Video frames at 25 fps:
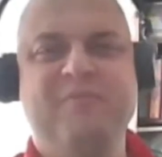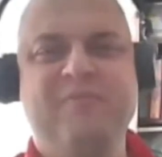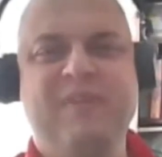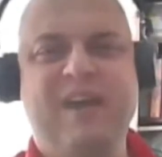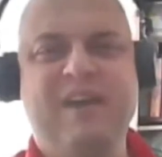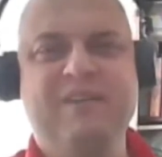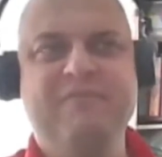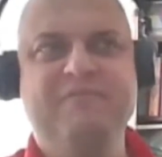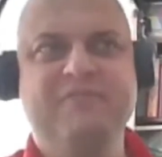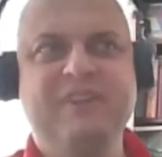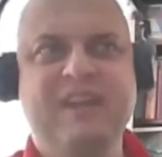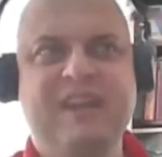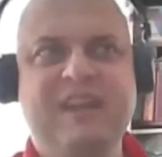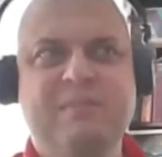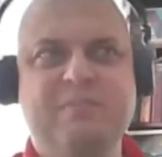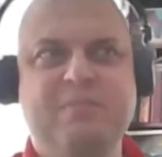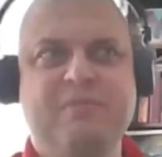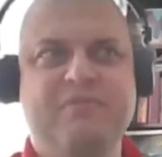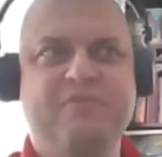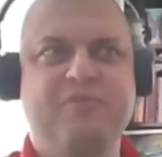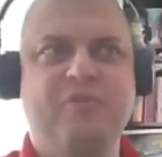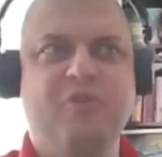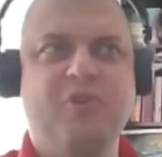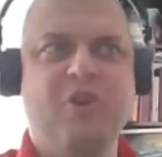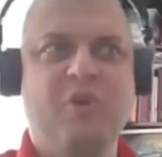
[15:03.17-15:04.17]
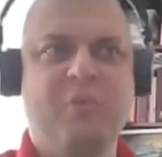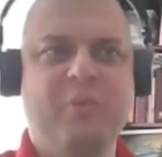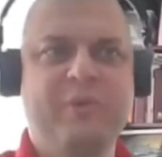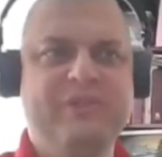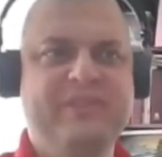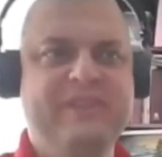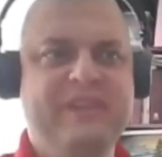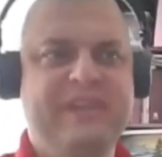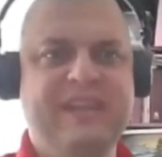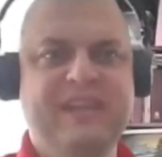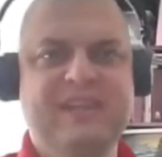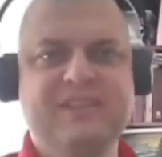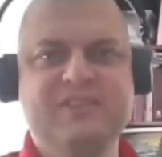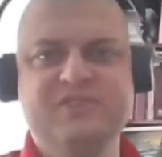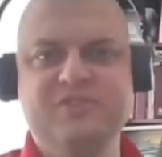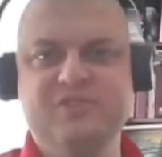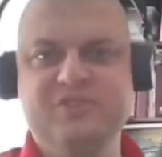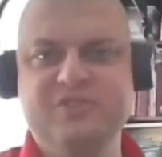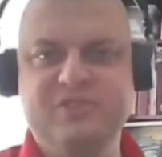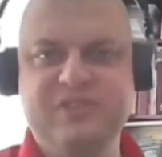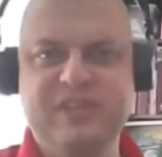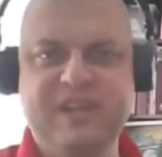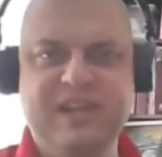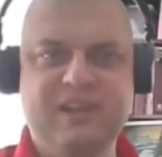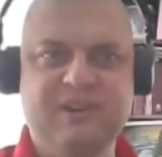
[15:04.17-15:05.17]
I've done it before when the kids are
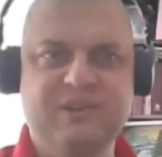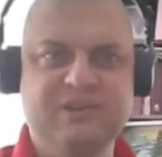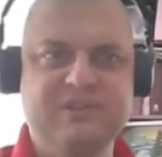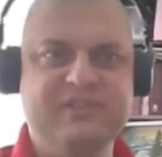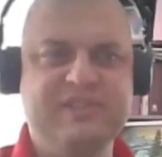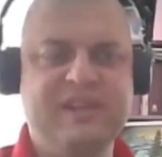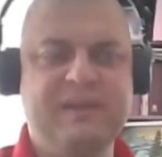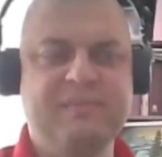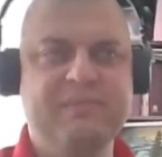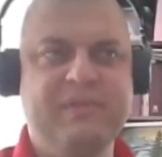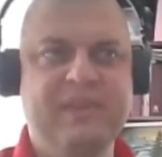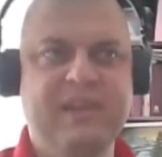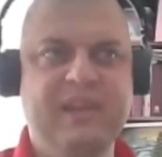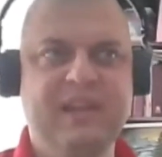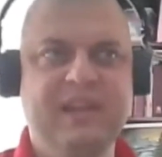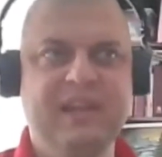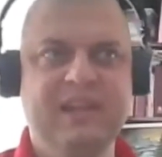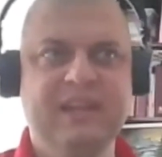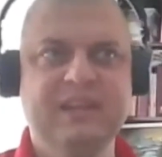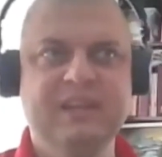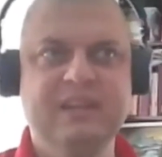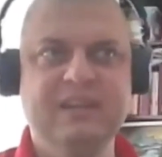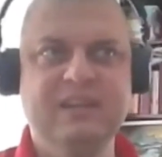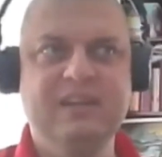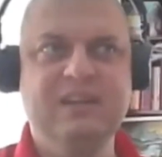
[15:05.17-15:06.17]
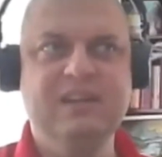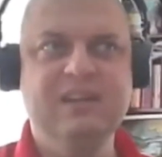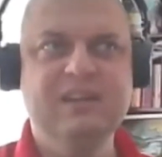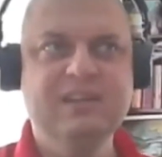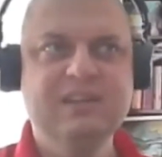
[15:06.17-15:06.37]
sick or something, and